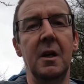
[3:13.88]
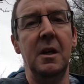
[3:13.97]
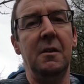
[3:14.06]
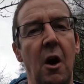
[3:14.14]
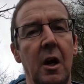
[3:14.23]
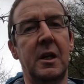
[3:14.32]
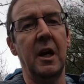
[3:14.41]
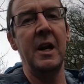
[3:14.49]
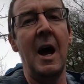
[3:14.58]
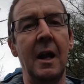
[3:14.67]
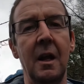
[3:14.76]
you've got a
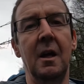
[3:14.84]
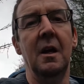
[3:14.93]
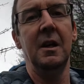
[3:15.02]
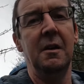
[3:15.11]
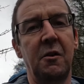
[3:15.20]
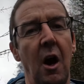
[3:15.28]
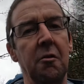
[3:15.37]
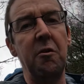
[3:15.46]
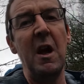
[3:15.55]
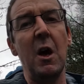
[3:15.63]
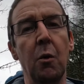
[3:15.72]
canal, you've got a
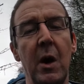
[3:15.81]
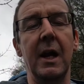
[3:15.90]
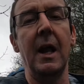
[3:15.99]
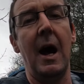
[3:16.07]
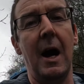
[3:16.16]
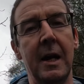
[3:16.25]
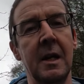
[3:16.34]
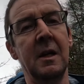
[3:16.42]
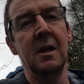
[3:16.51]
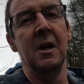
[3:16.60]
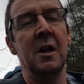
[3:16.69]
railway line,
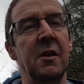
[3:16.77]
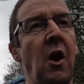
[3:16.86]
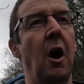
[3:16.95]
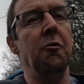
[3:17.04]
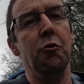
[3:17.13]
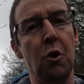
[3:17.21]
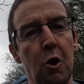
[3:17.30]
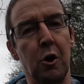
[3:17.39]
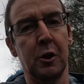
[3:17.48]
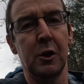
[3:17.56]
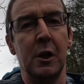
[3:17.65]
and you've got a
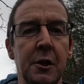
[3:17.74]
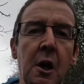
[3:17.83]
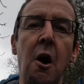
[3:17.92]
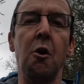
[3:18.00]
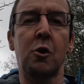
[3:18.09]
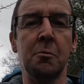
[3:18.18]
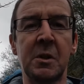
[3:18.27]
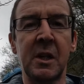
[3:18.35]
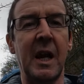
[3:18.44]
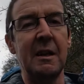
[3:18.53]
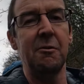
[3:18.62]
road, and they all come
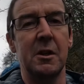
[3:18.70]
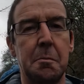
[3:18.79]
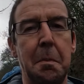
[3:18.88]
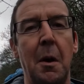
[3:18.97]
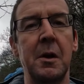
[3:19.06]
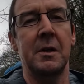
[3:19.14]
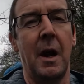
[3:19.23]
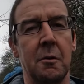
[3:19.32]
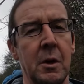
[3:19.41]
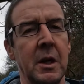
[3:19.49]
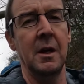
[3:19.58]
together at this point
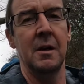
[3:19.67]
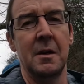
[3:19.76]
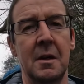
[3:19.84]
down here.